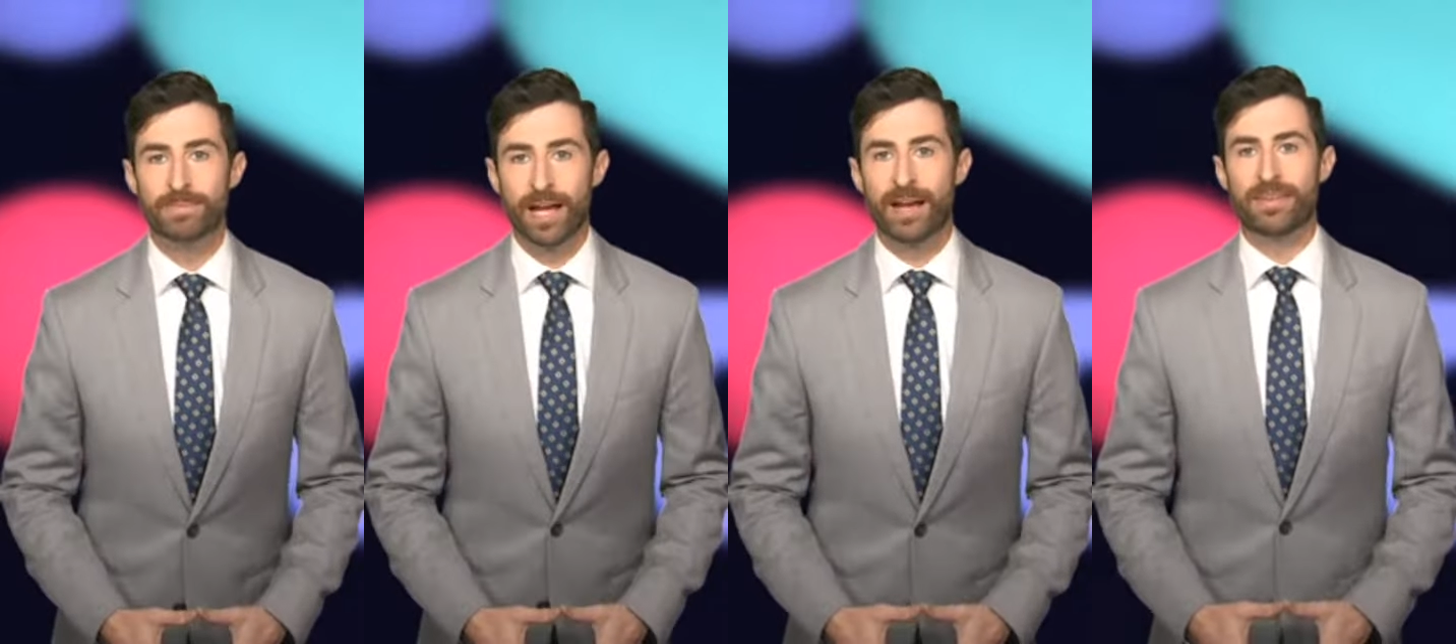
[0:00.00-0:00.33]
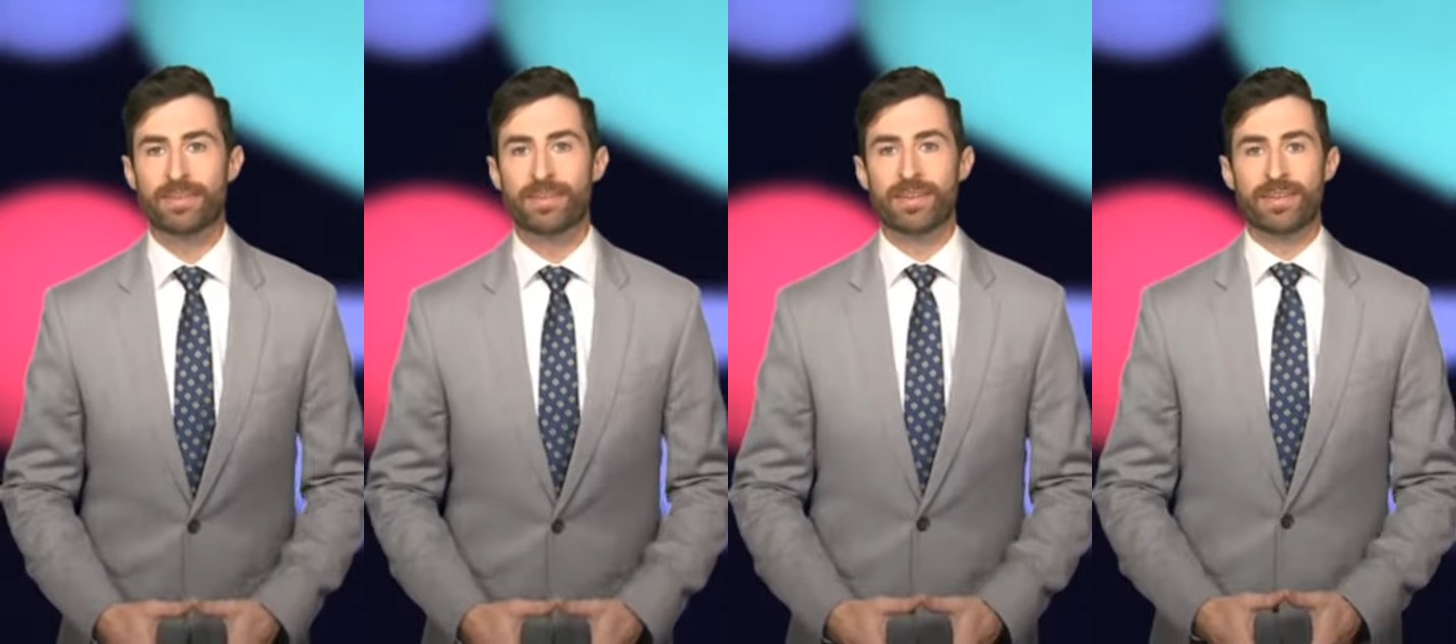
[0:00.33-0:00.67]

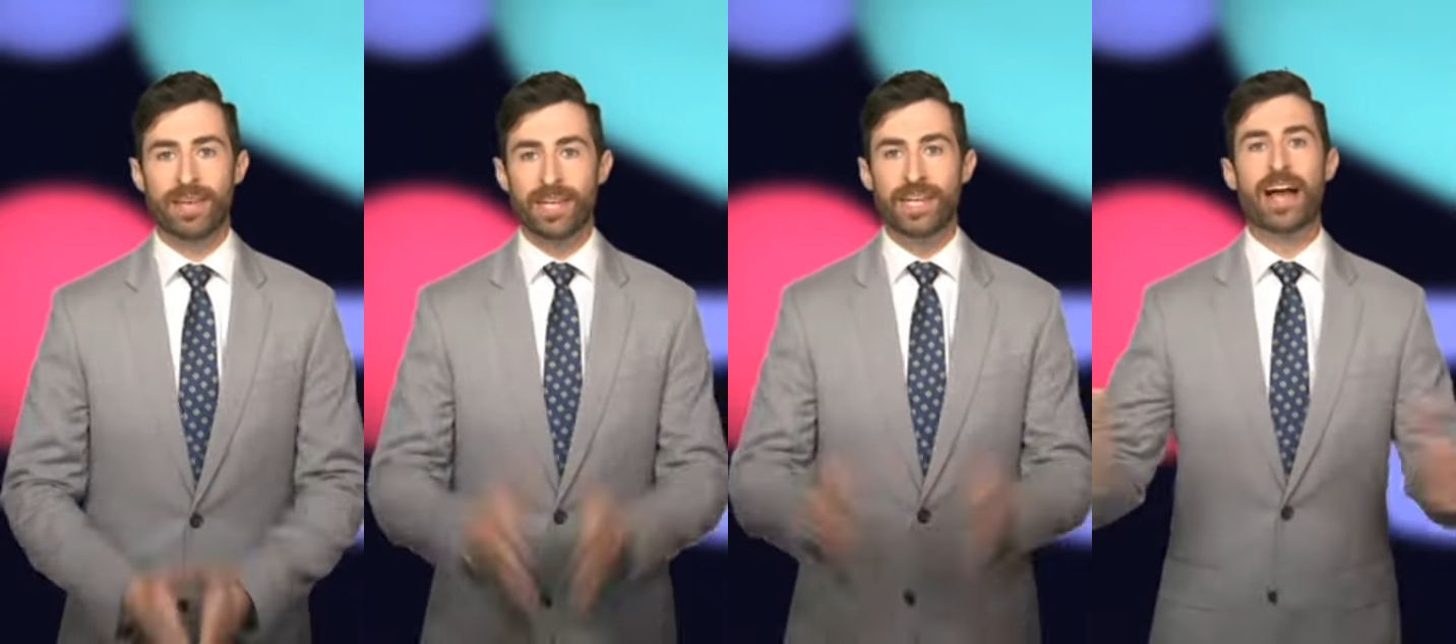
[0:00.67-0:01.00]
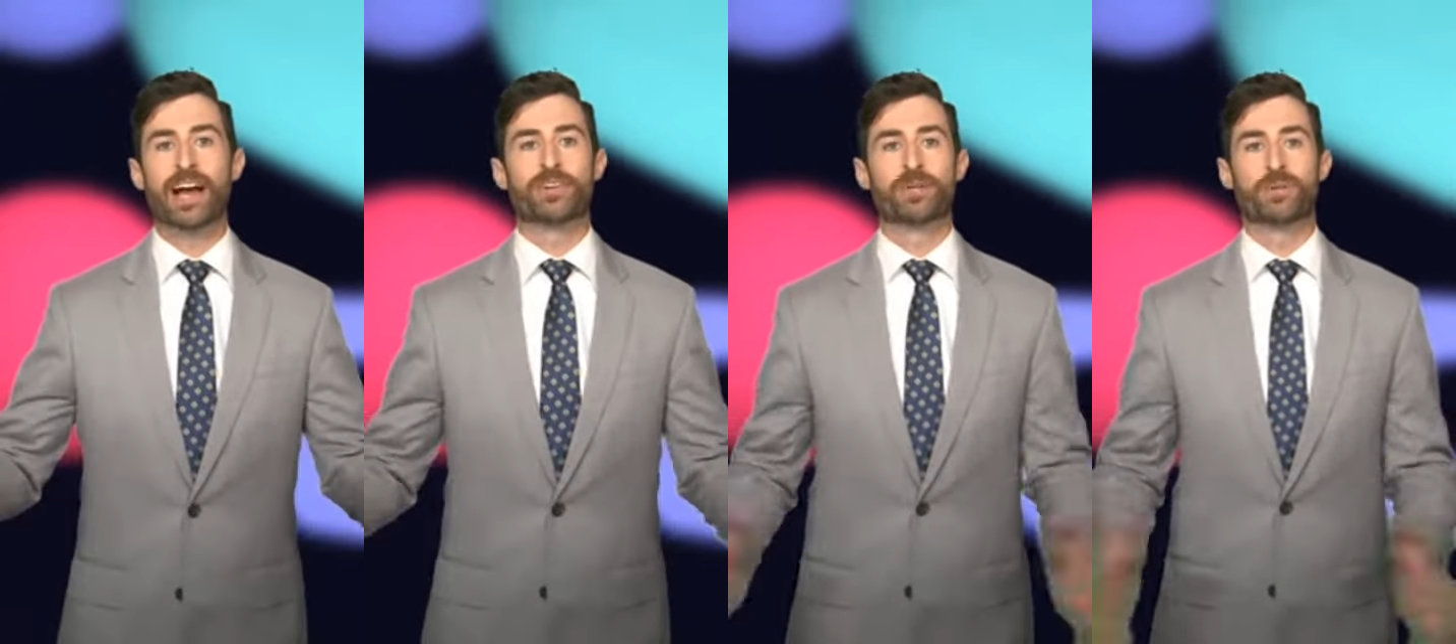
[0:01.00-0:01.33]
guys, in the
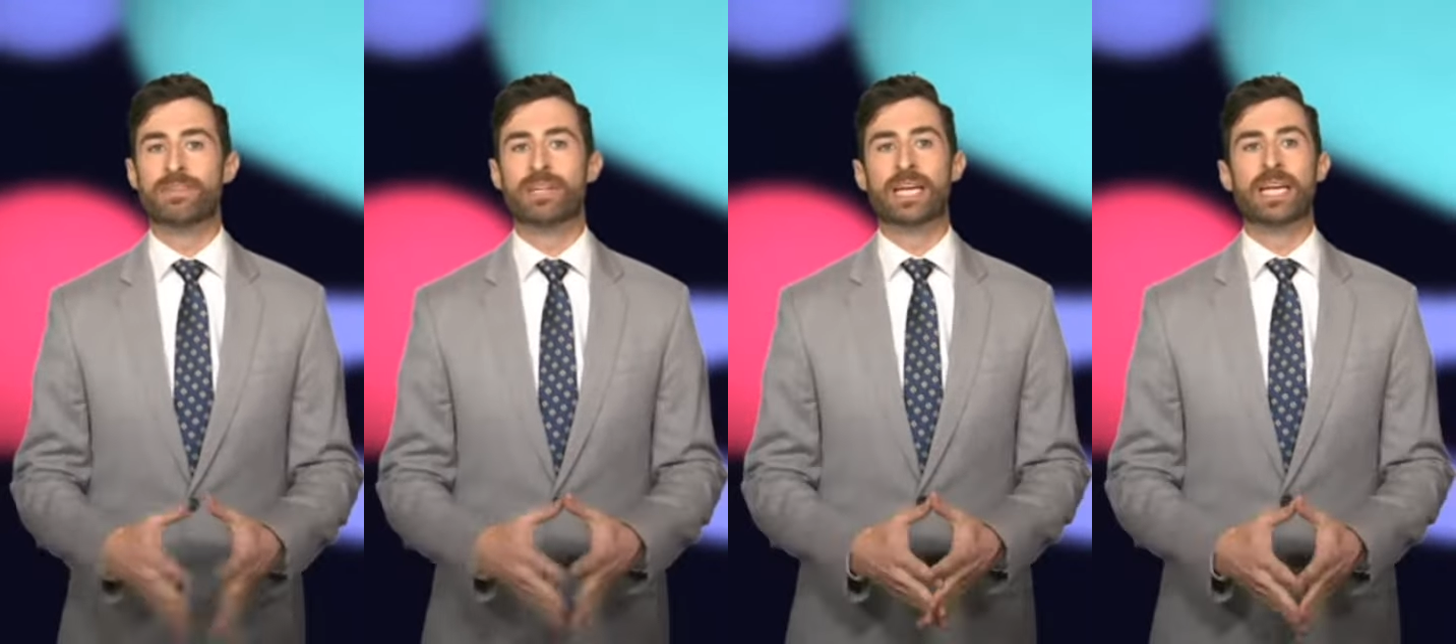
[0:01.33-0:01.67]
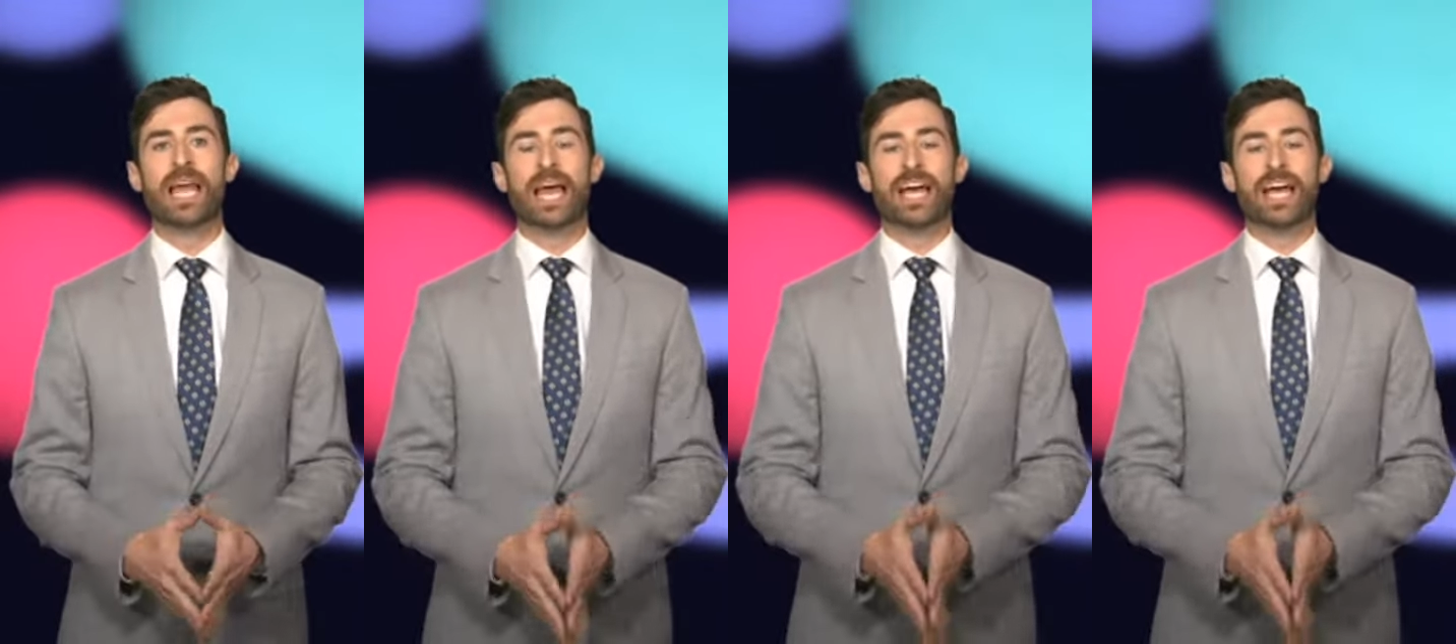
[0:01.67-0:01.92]
idiocracy we're living in.